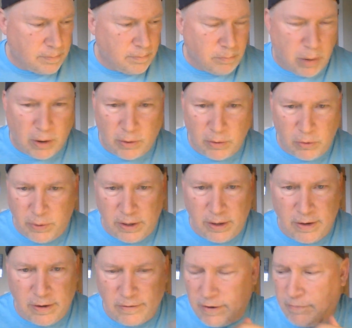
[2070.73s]
Morrowweed
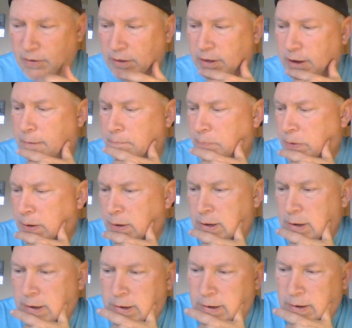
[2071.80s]
and stuff like that.
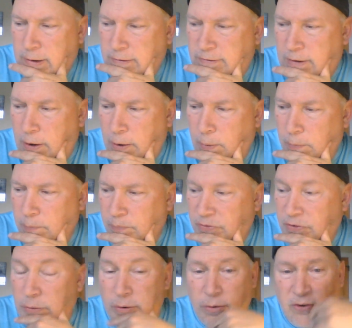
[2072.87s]
So
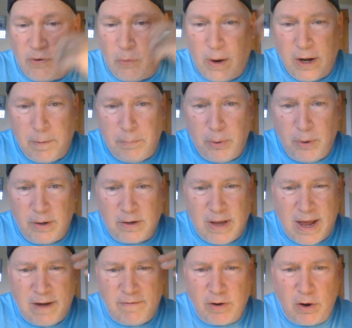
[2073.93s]
there is a way to put
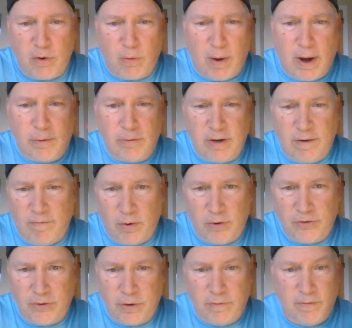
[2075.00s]
kind of a grounded
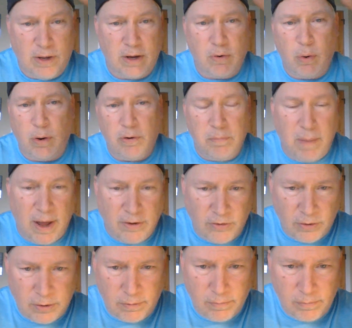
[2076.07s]
version of a quote
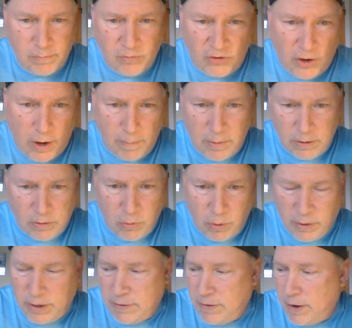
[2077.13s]
magic shop
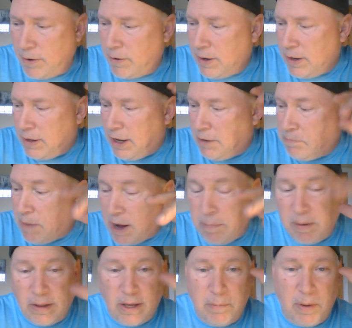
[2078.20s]
unquote in there, and
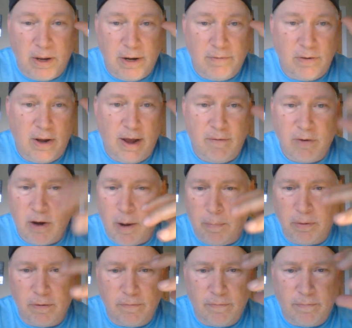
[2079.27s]
maybe they might even have a
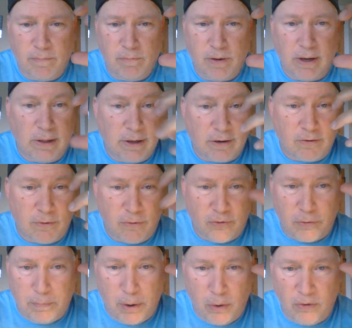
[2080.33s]
couple of elixirs
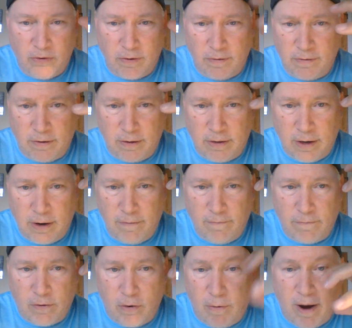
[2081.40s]
or potions that
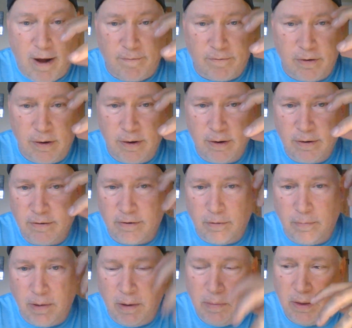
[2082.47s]
they've crafted. So
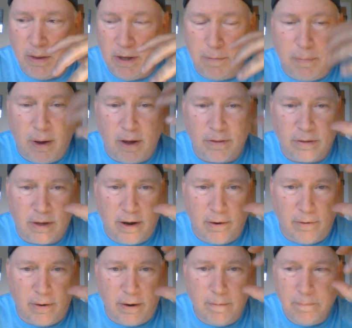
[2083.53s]
maybe the
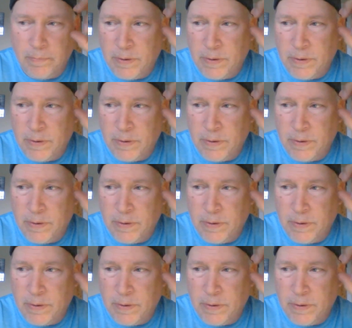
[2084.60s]
apothecary